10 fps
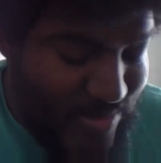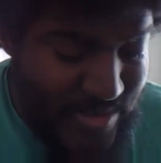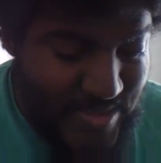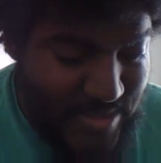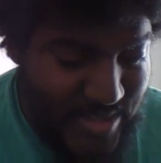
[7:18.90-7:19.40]

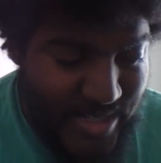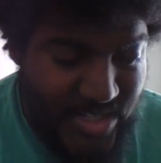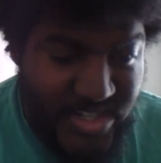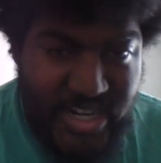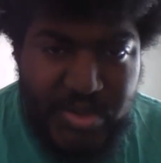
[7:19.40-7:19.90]
on Sunday,
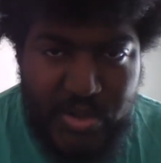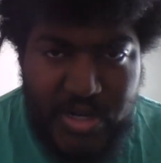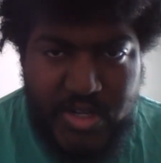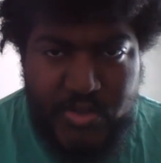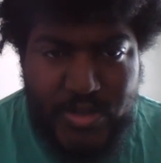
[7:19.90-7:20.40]
January
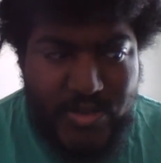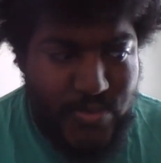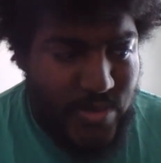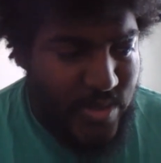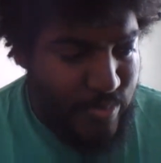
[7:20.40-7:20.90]
12th.
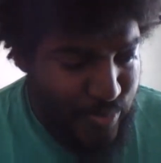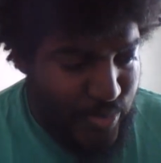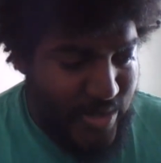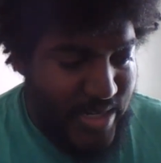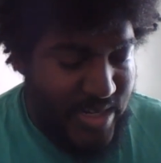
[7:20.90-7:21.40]

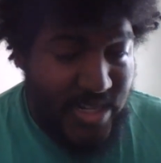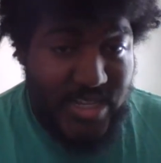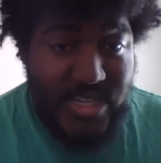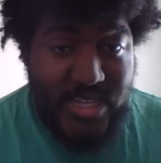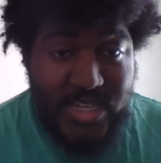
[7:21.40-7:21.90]
But
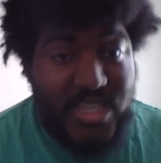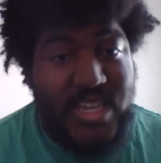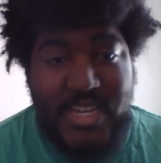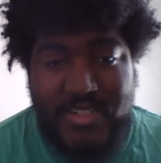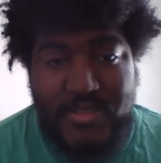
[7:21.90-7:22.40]

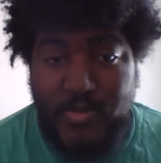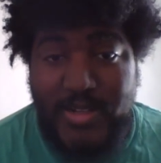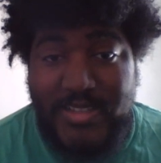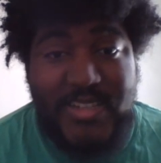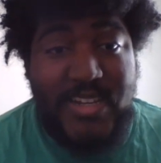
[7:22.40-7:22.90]
Cassius
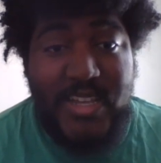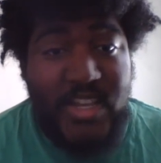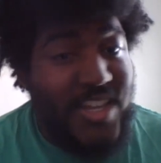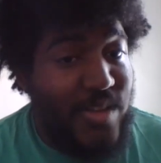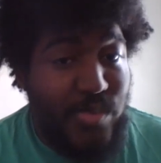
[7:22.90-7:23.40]
Winston
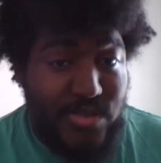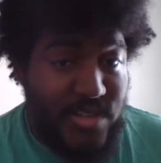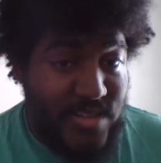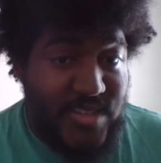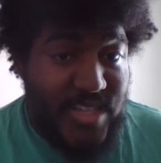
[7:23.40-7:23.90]
and
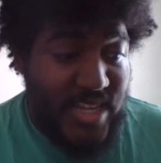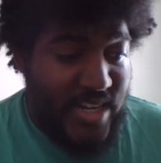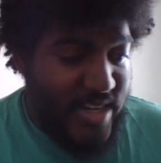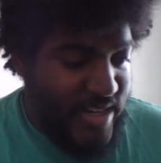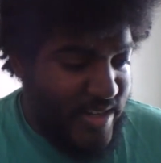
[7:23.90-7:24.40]
Michigan State
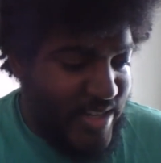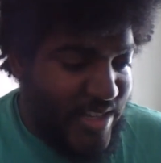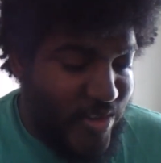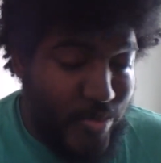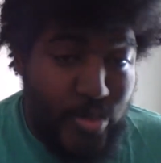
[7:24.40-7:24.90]

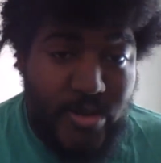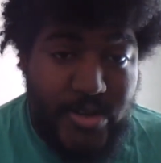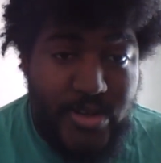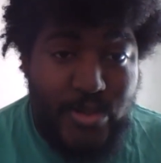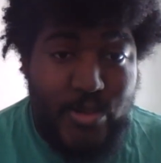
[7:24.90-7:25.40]
taking on
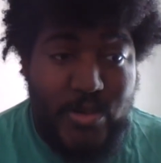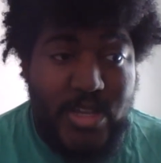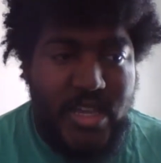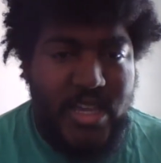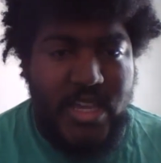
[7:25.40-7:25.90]
Purdue.
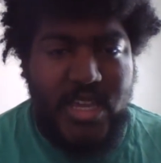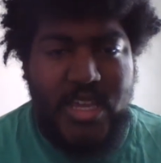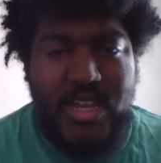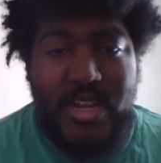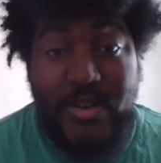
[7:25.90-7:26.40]

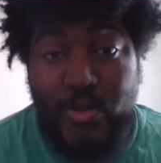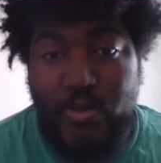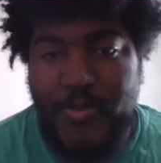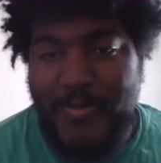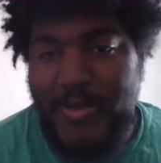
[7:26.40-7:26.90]
And I
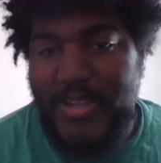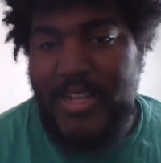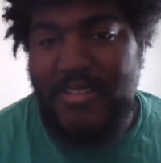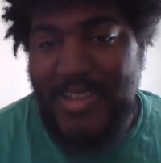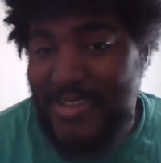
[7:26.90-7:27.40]
do remember
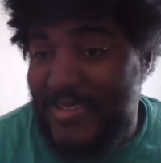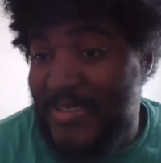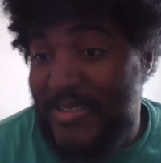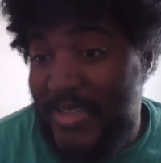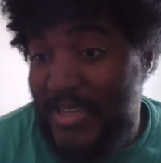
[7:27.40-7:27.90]
that
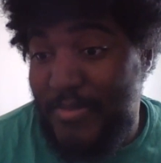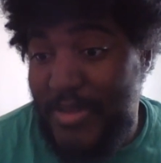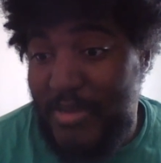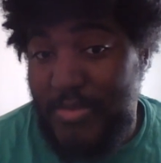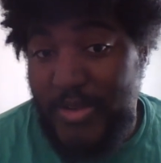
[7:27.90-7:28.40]
Texas did
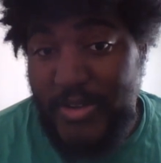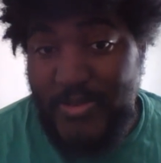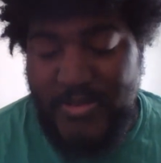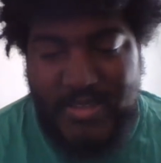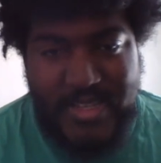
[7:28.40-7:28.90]
beat
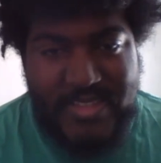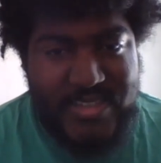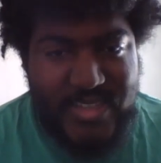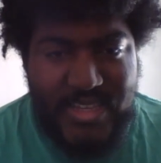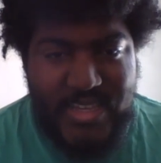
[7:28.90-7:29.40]
Purdue. So
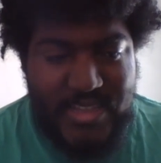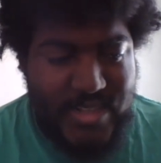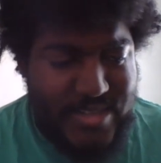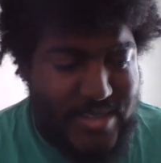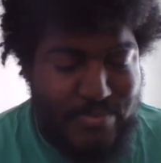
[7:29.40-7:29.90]
that's a
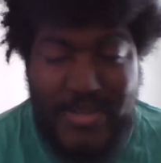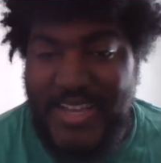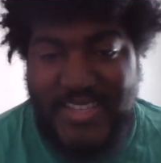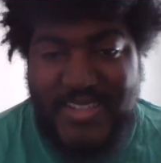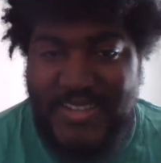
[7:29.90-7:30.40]
that's a
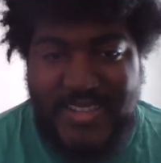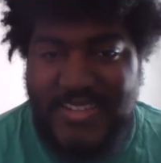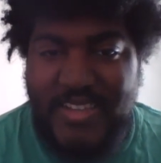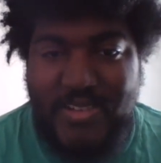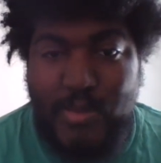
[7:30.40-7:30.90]
positive. That's
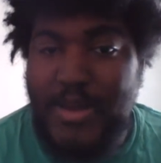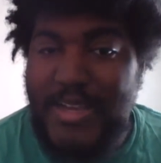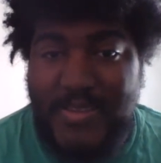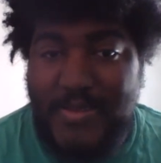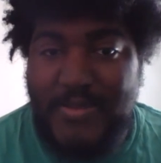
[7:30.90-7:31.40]
the only
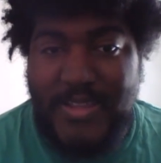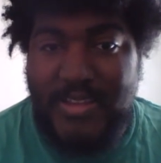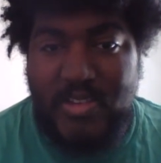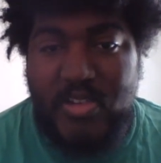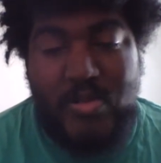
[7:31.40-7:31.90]
positive that
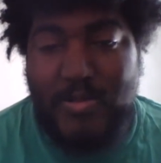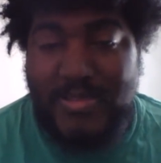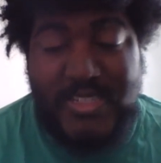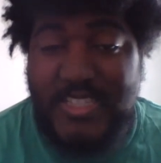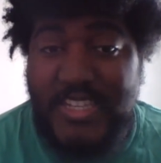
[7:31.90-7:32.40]
the
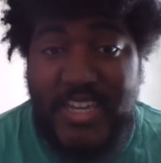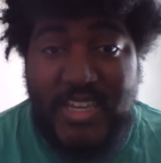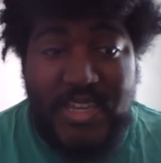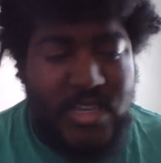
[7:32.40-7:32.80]
Longhorns could take